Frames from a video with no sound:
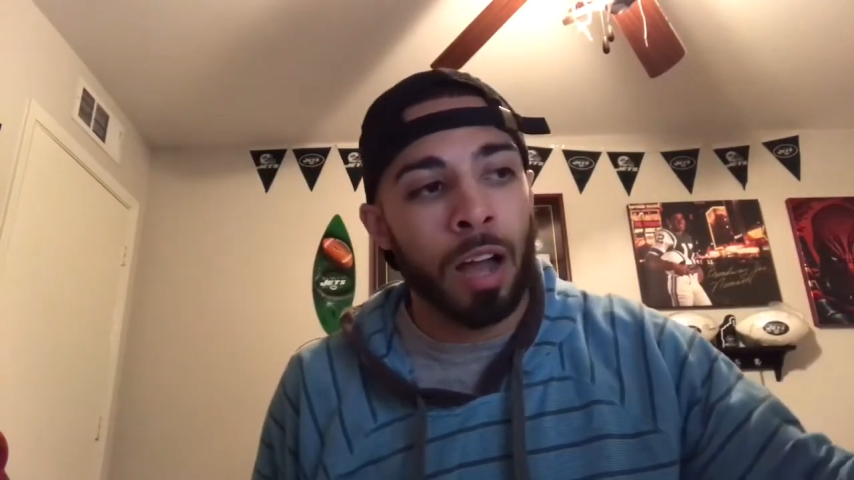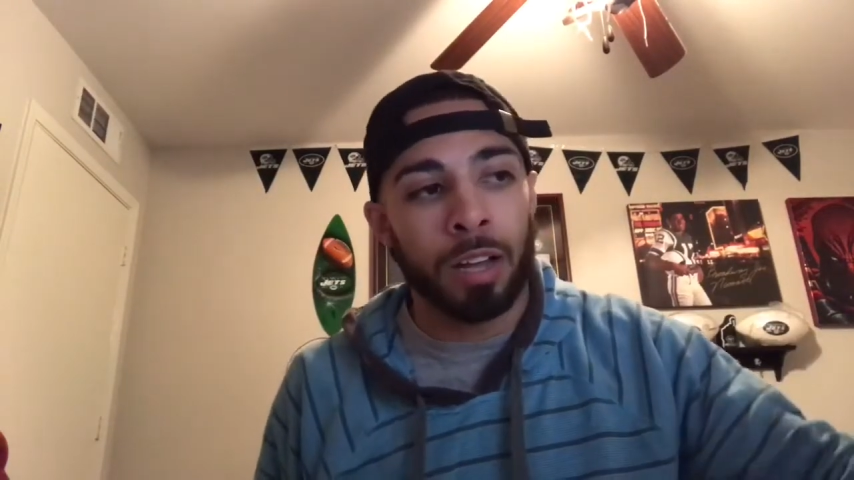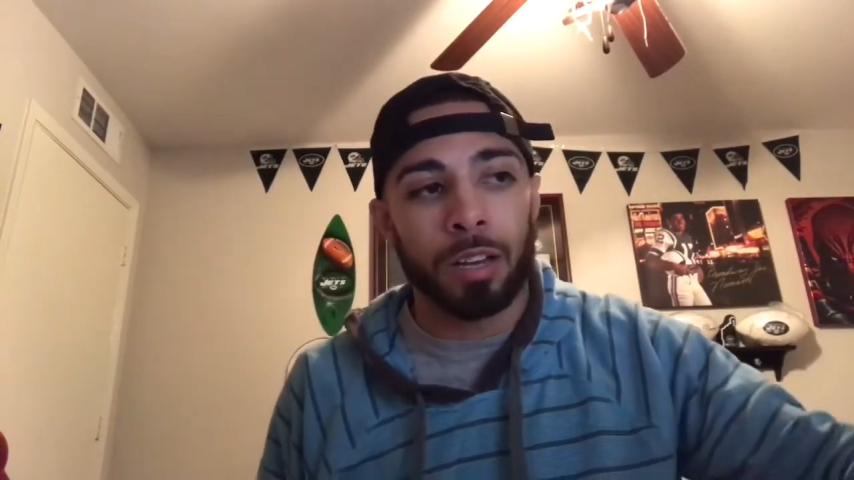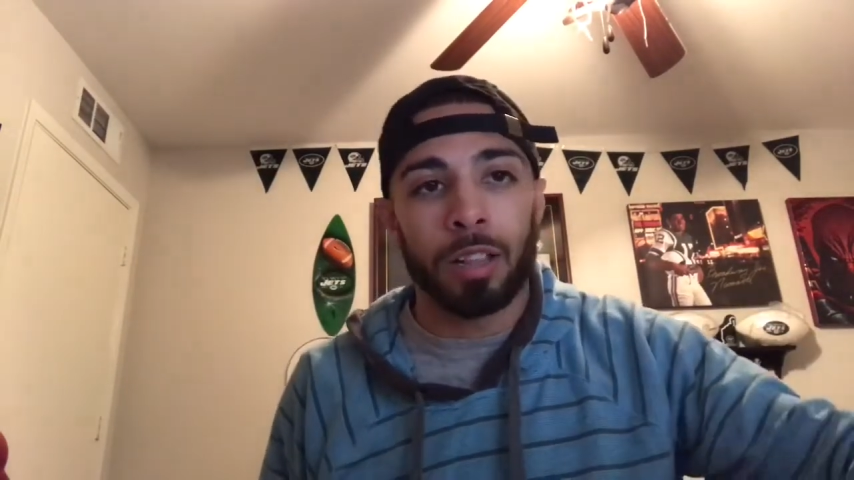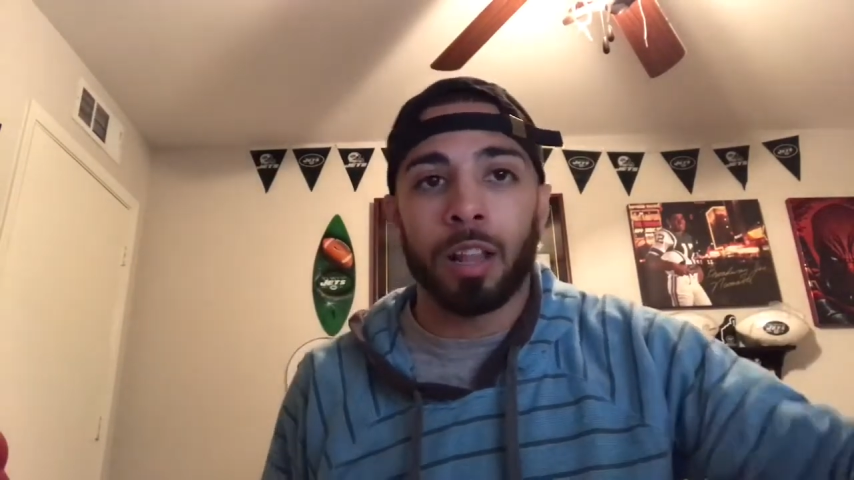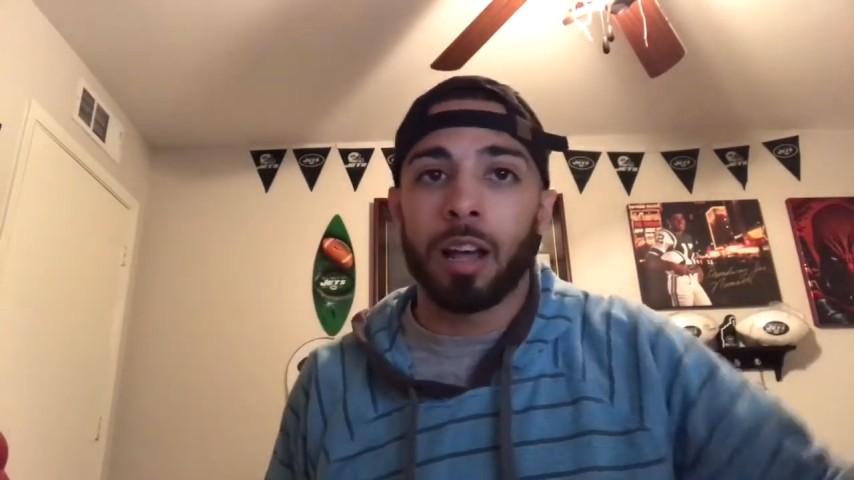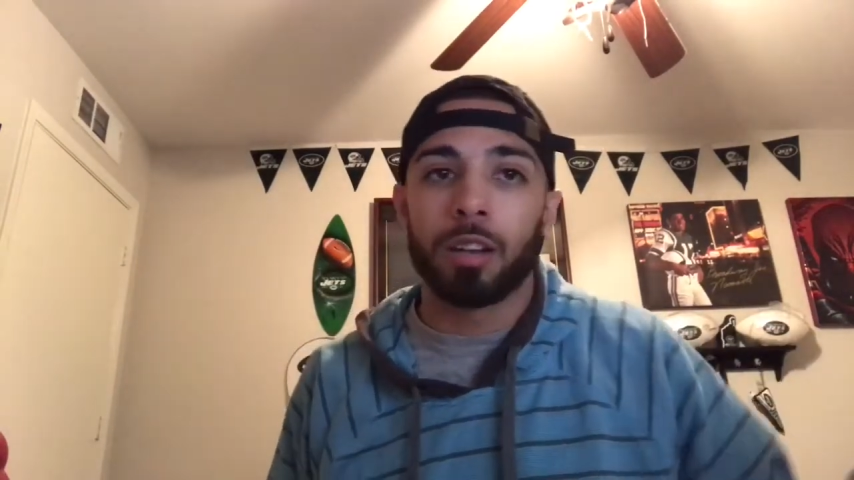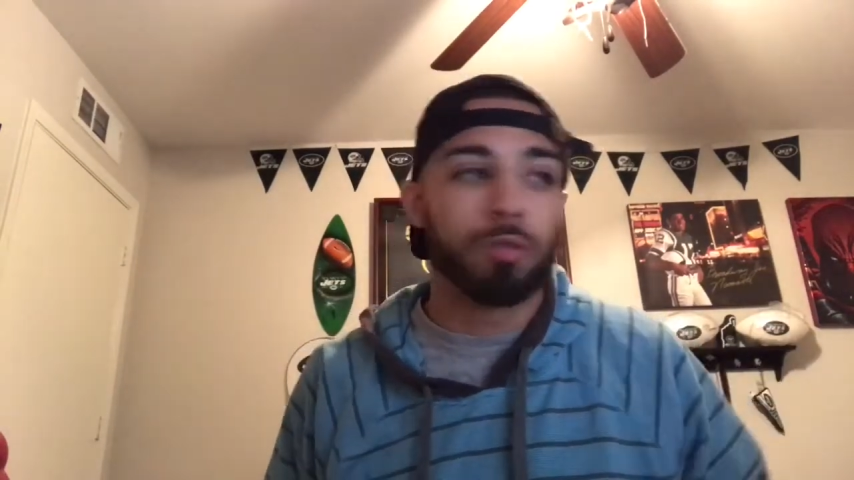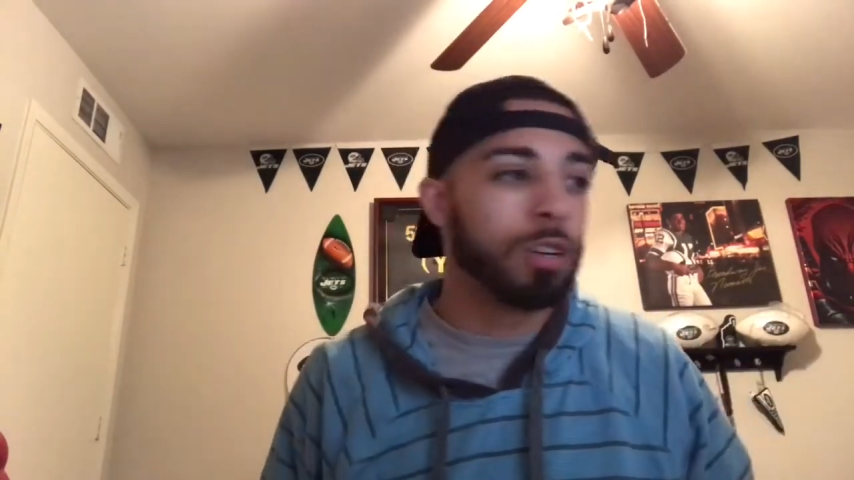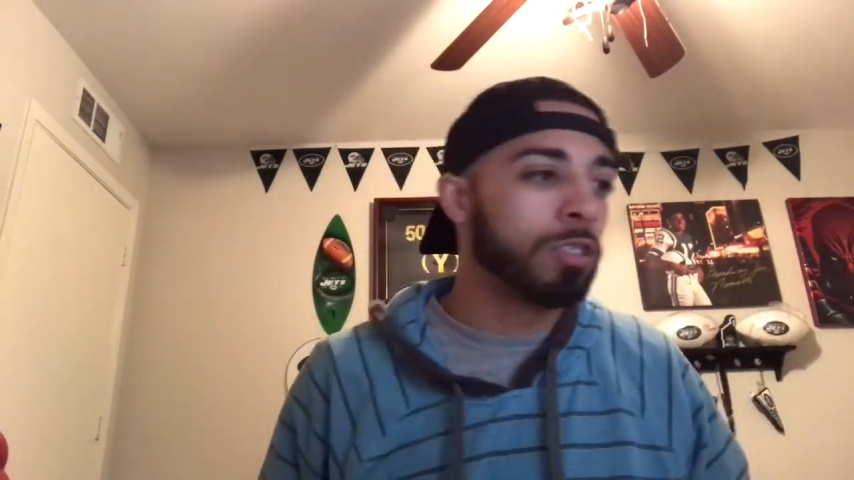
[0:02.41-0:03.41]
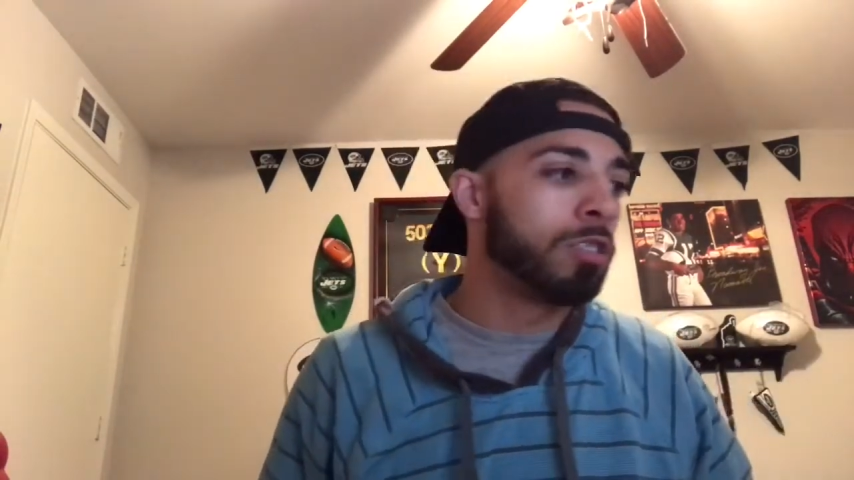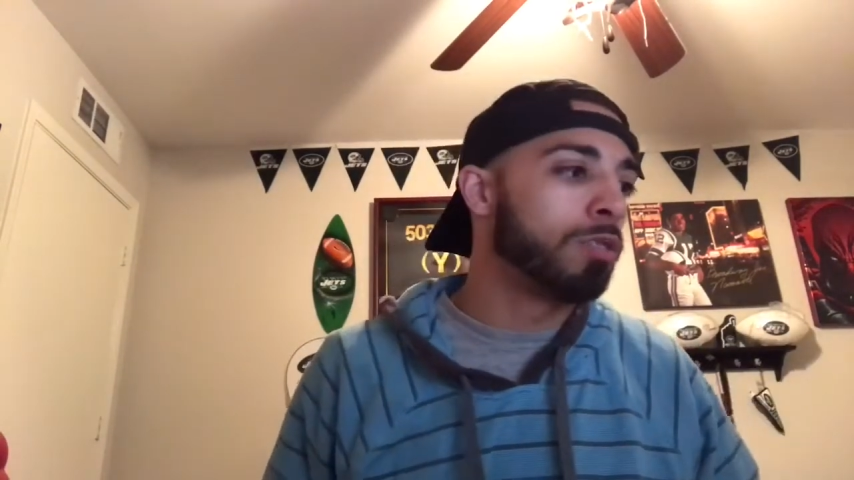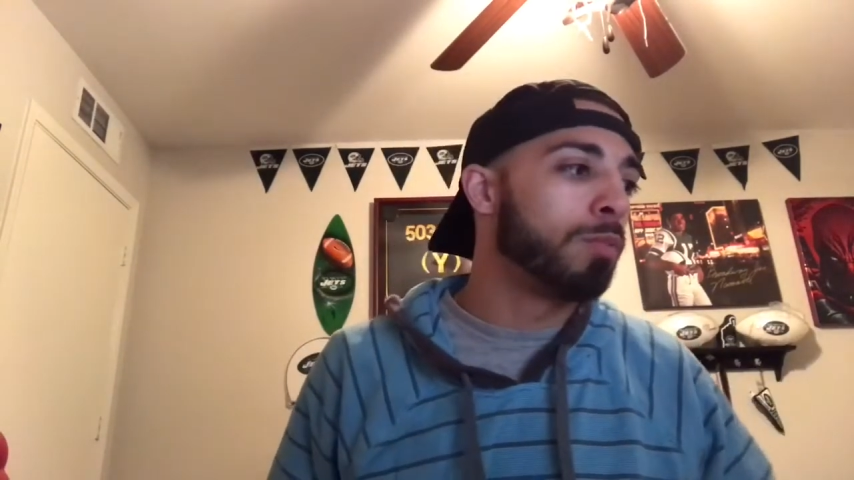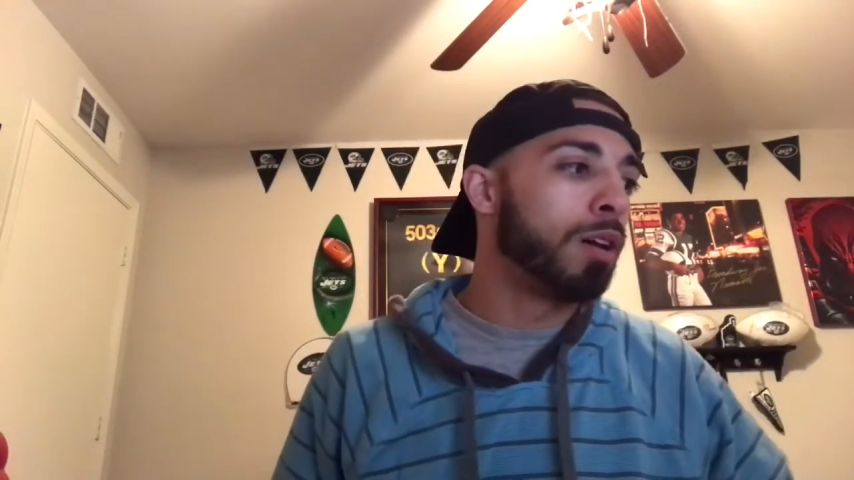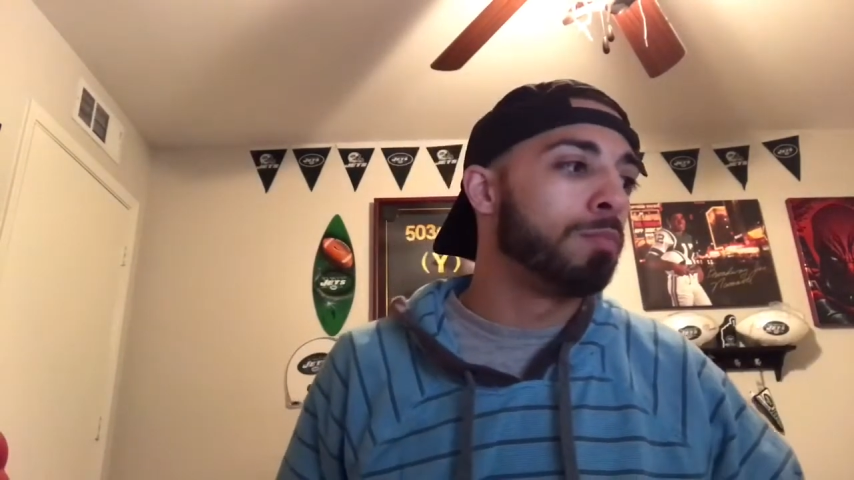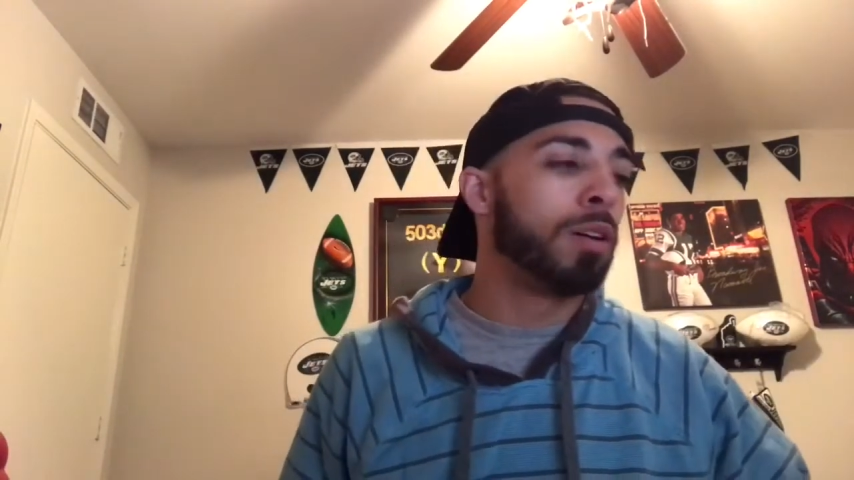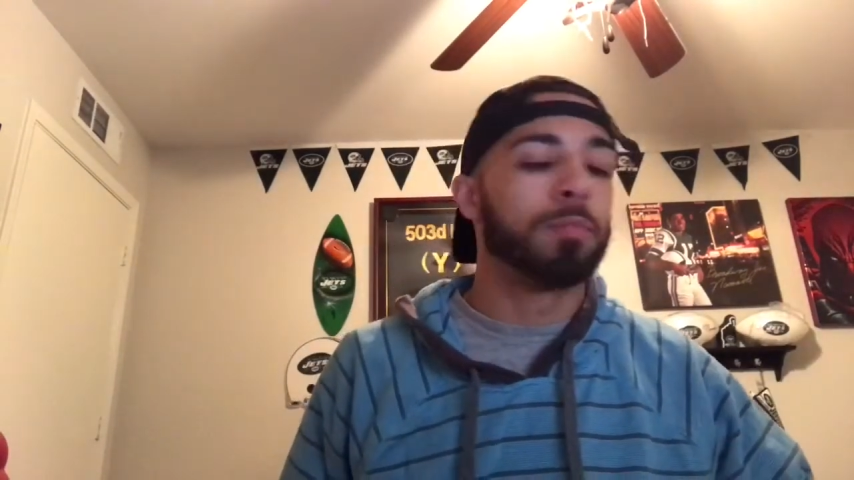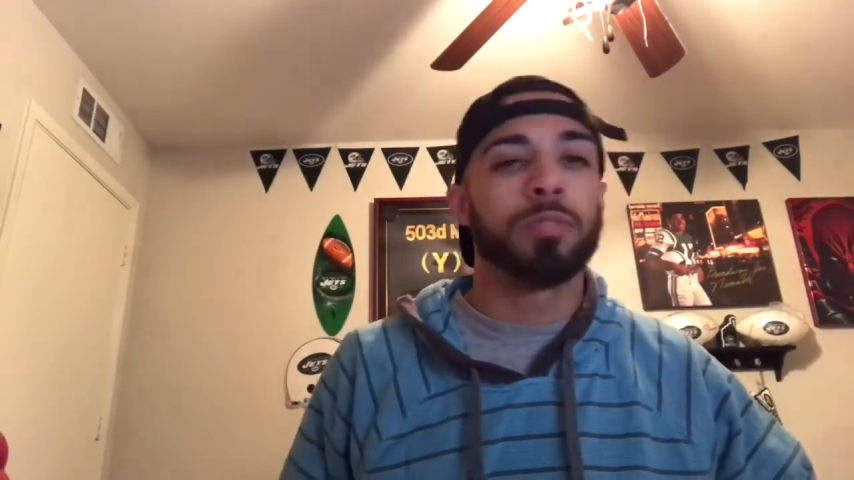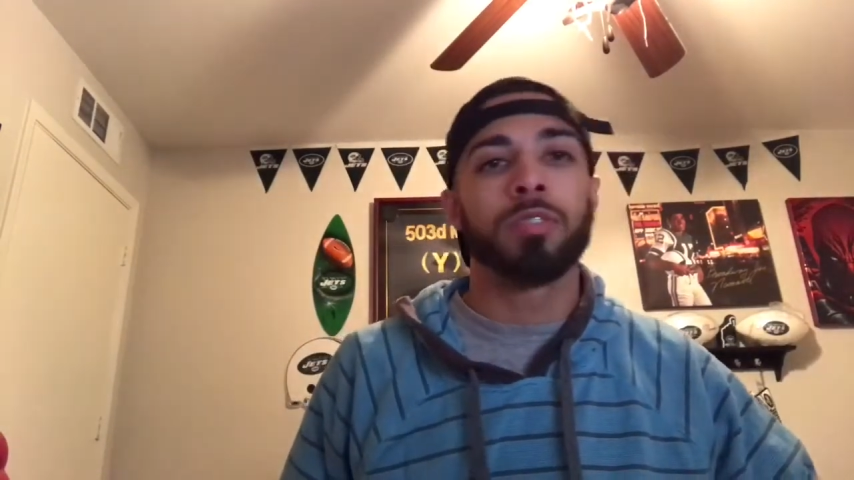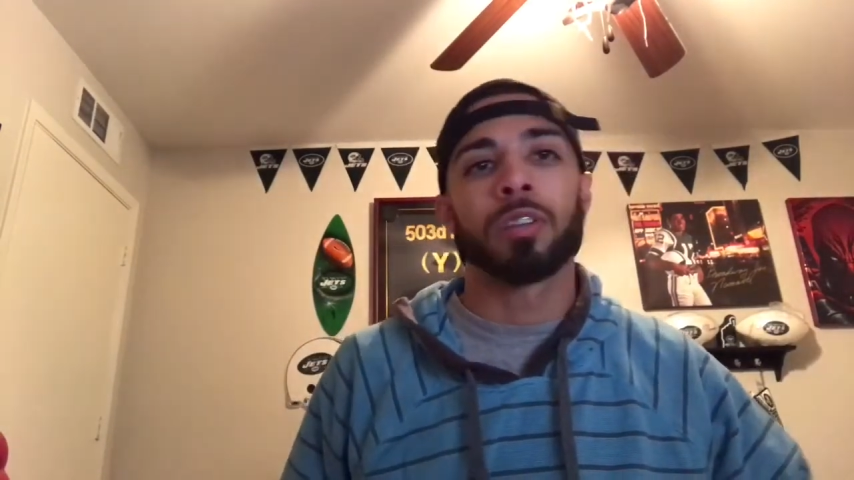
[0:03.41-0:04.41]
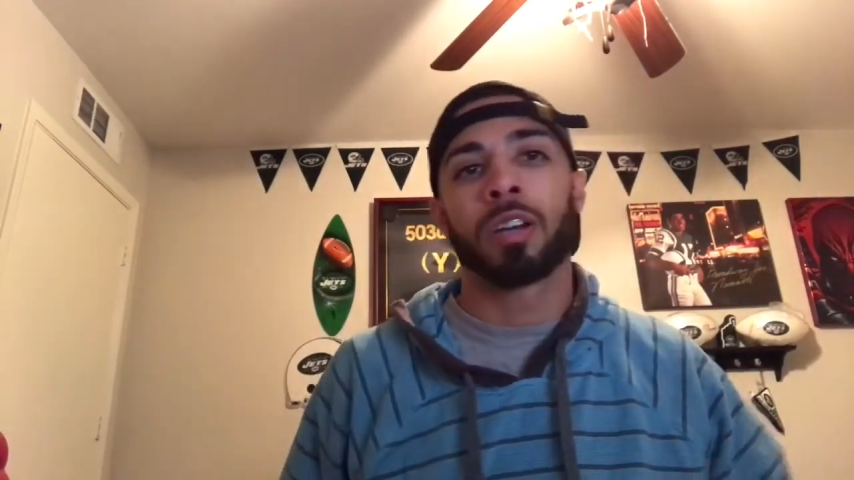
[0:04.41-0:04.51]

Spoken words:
I get a lot of questions about puppies.